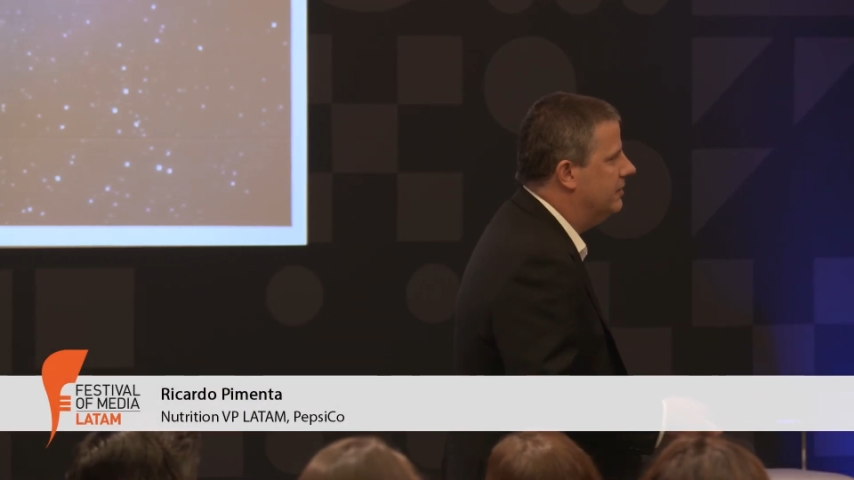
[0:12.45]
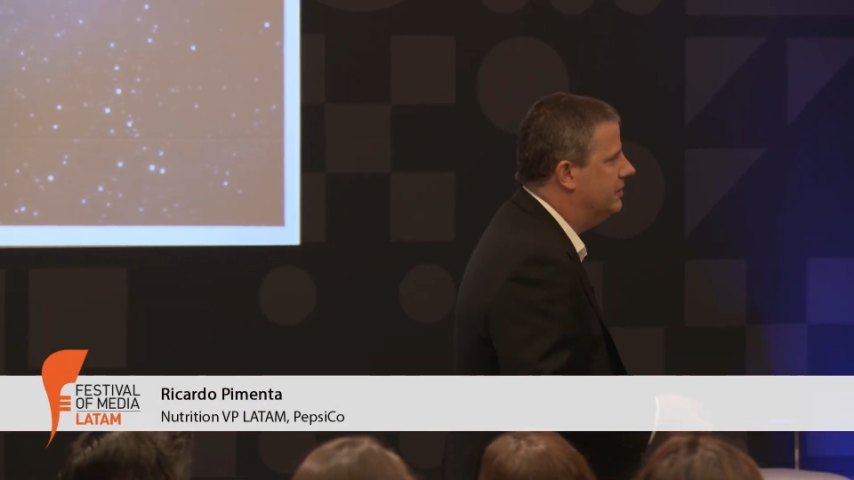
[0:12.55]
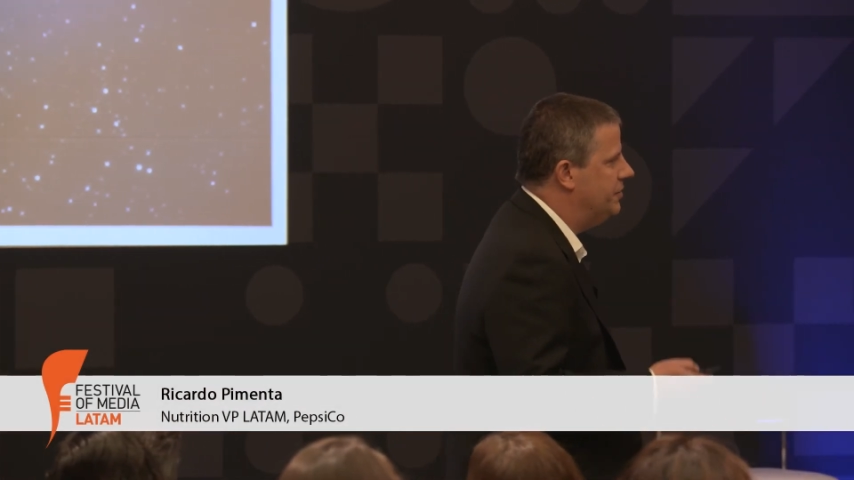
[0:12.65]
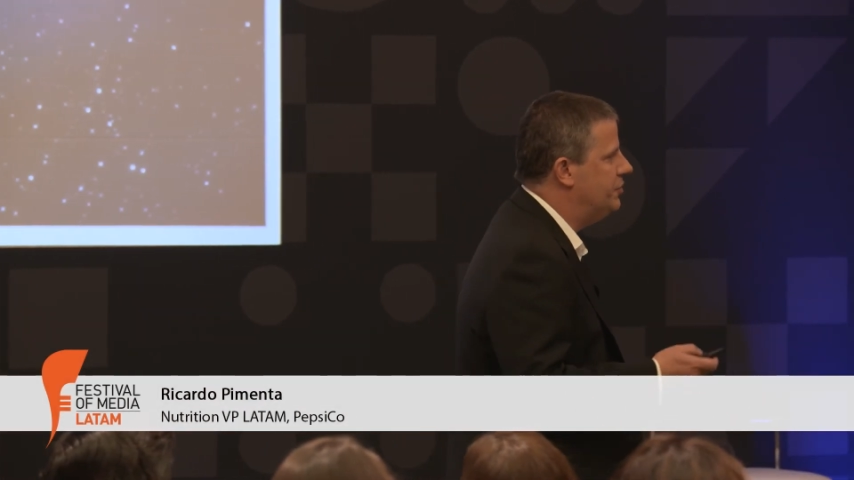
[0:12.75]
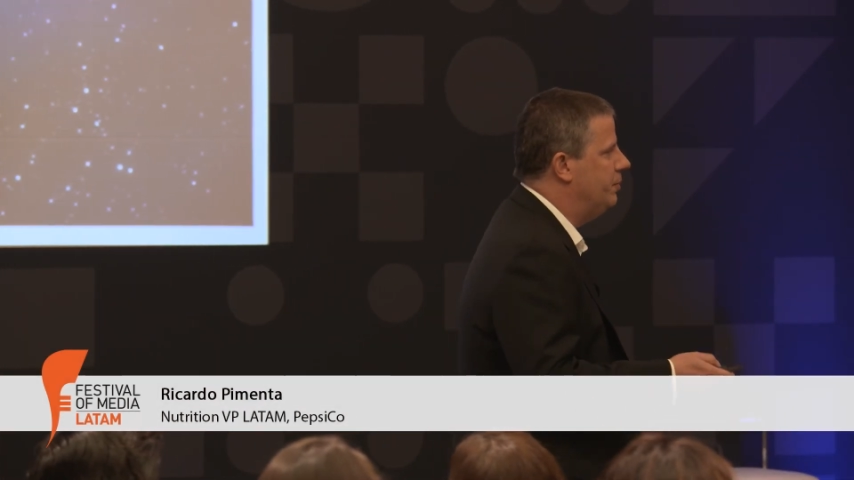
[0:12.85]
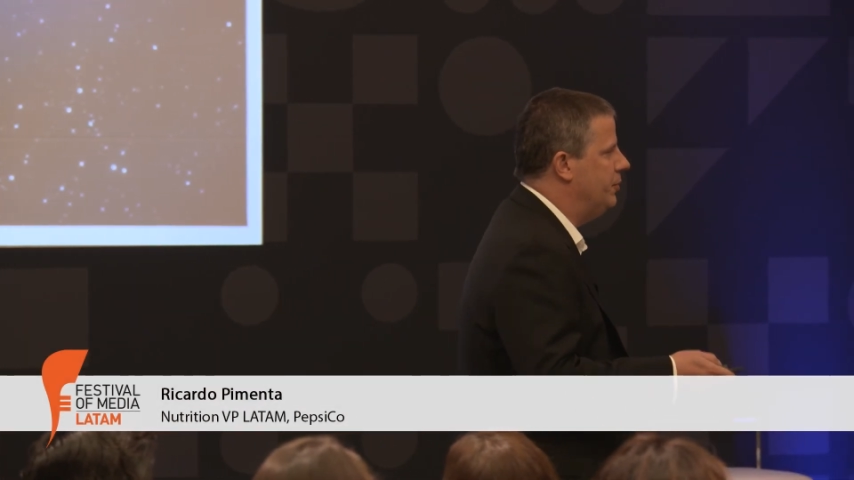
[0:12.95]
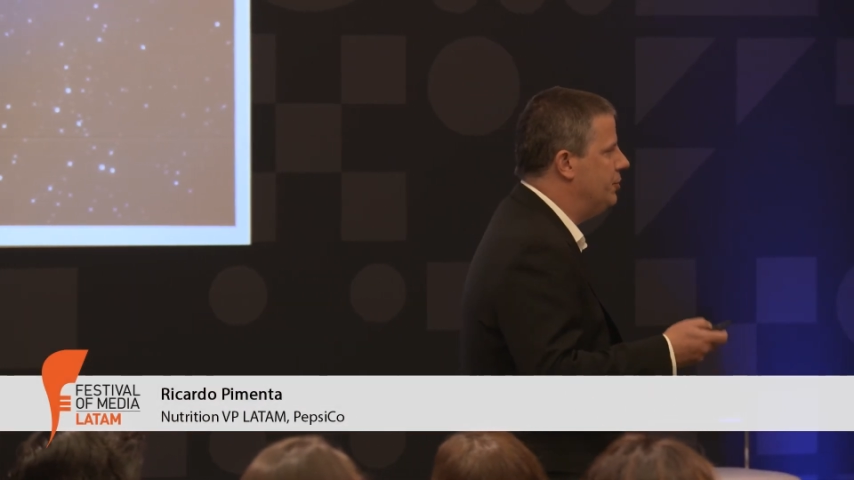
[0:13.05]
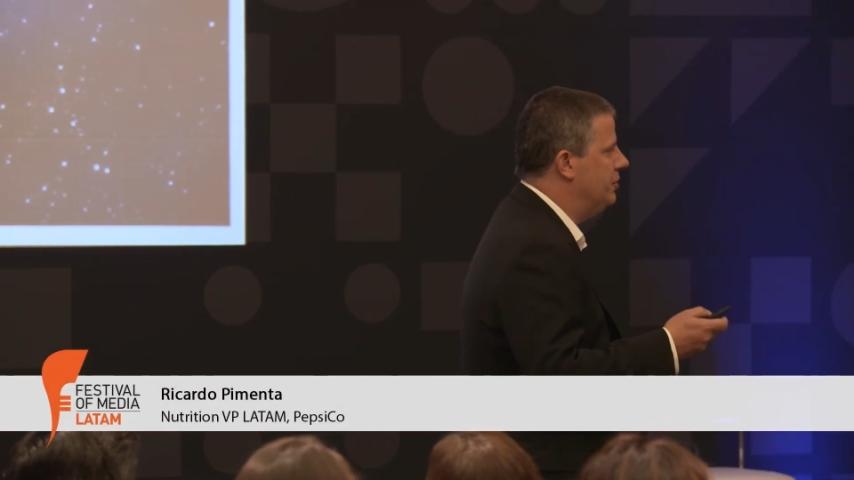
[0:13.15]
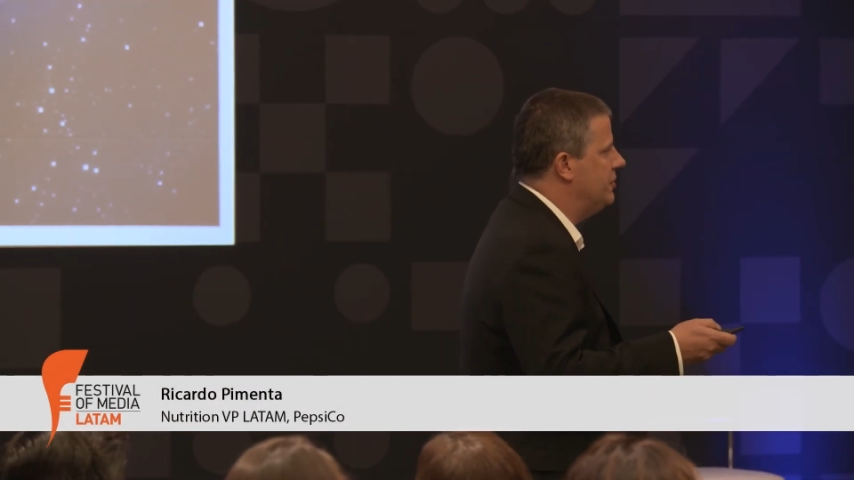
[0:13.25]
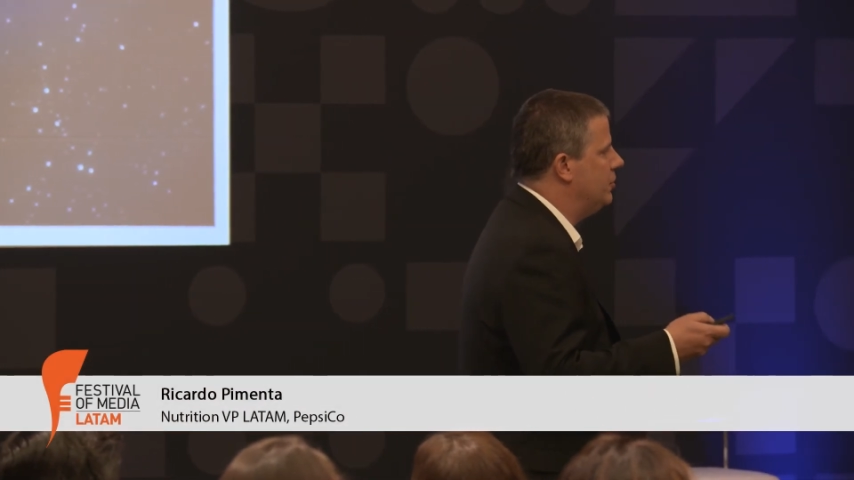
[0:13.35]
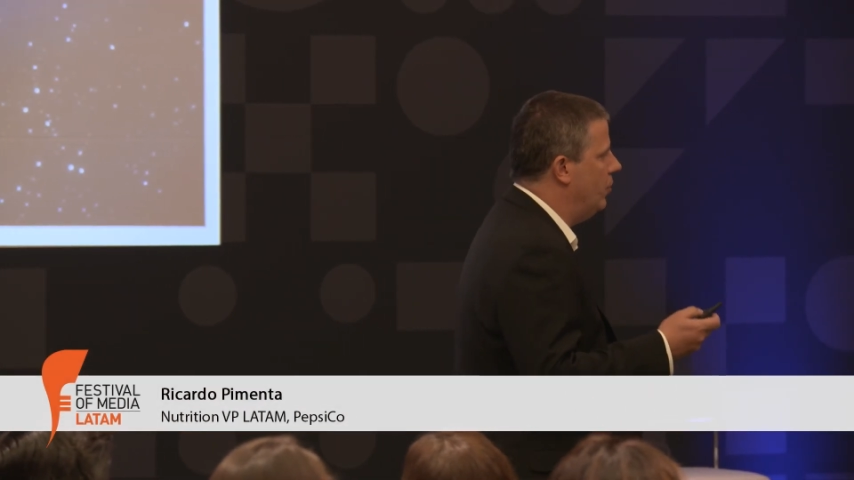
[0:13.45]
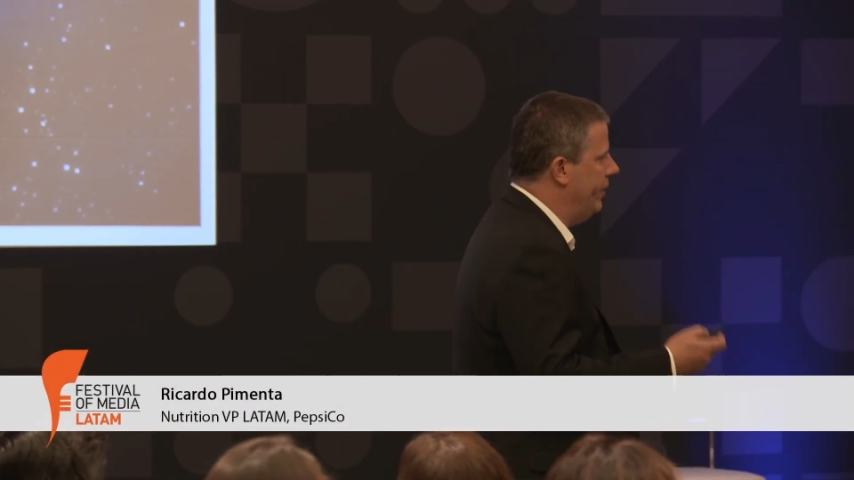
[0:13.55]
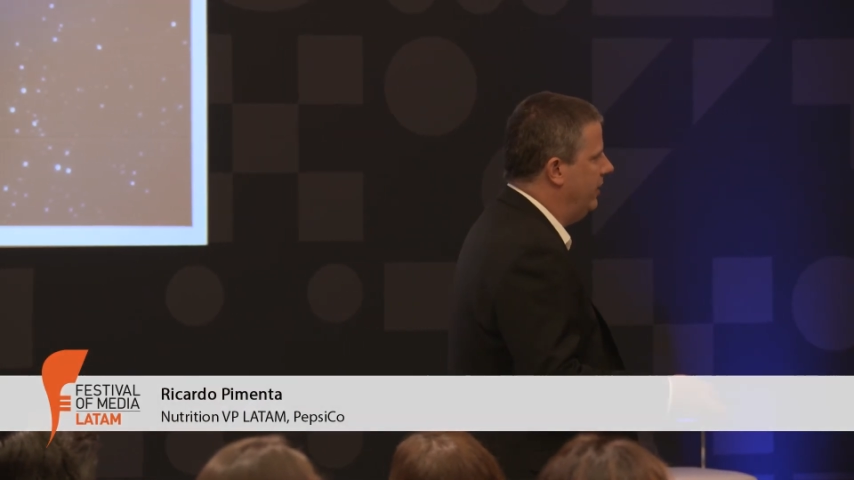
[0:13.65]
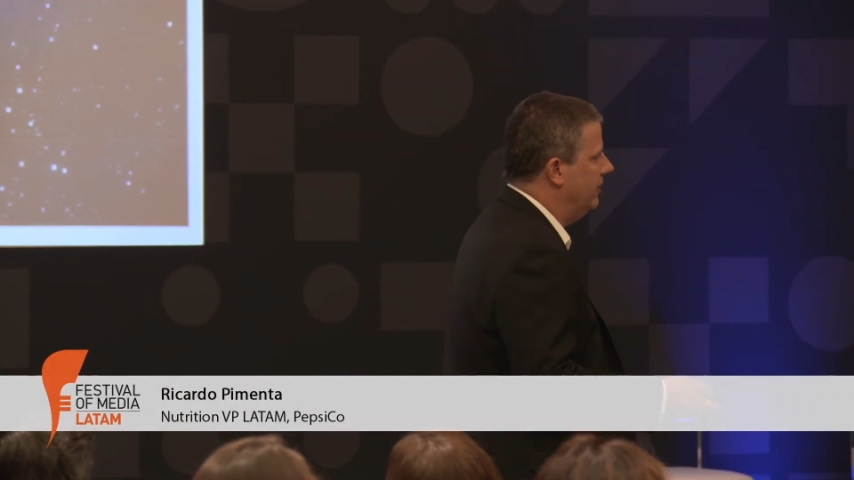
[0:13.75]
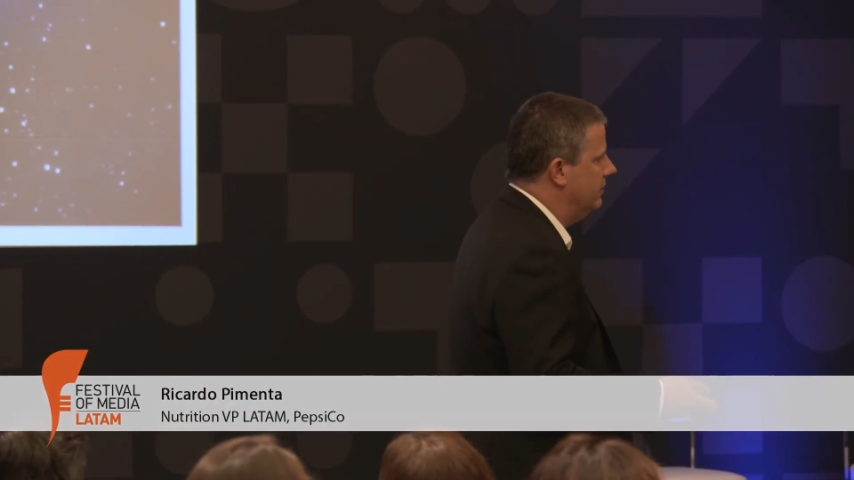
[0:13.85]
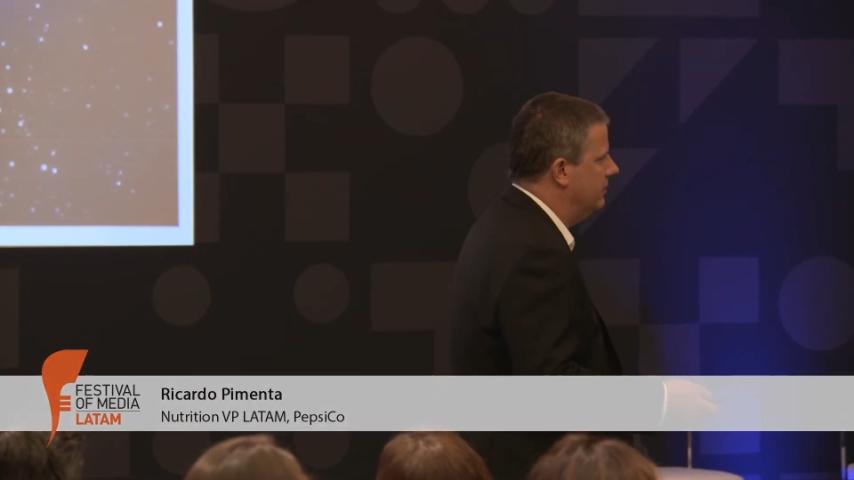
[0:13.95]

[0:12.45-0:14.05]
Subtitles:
distribution is queen,